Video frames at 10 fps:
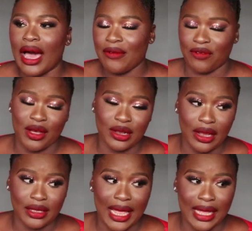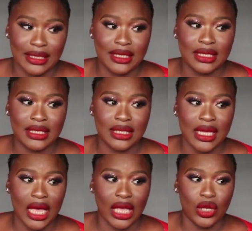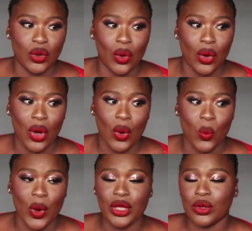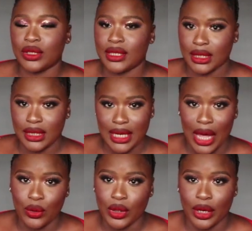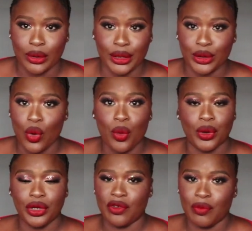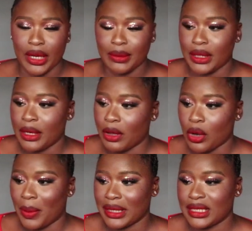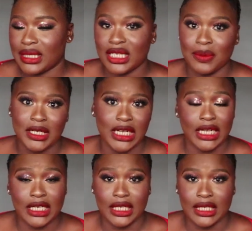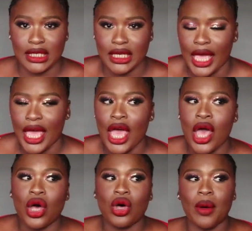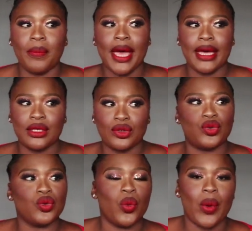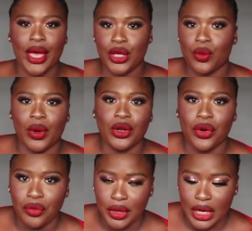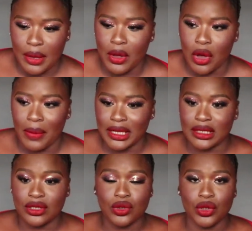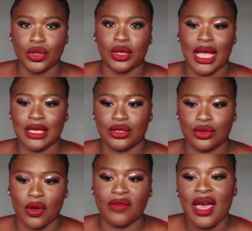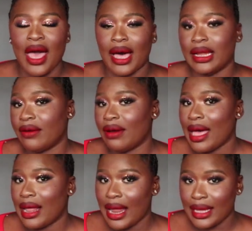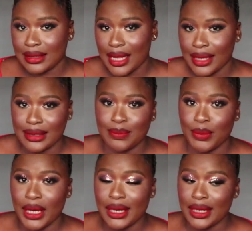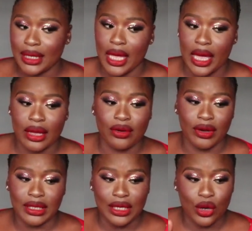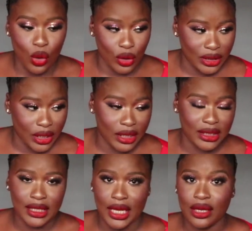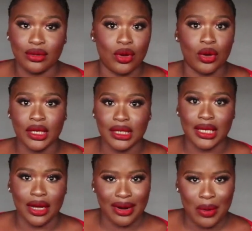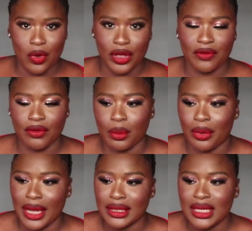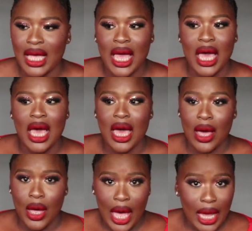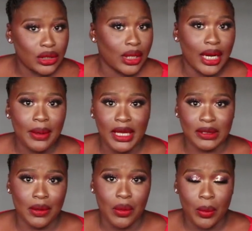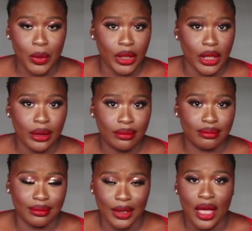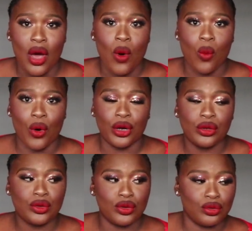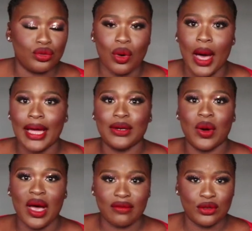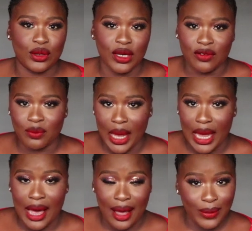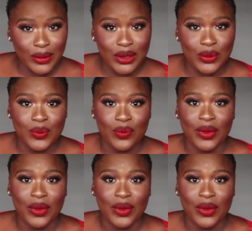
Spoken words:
I found out that, you know, when you sit down, you calculate the whole money you've made being a makeup artist, especially this year. Compare it to when you were not really a makeup artist doing other stuff. And I realized that being here, creating content here on Instagram, working for brands, actually makes me more money. One, two, I don't have to leave my house.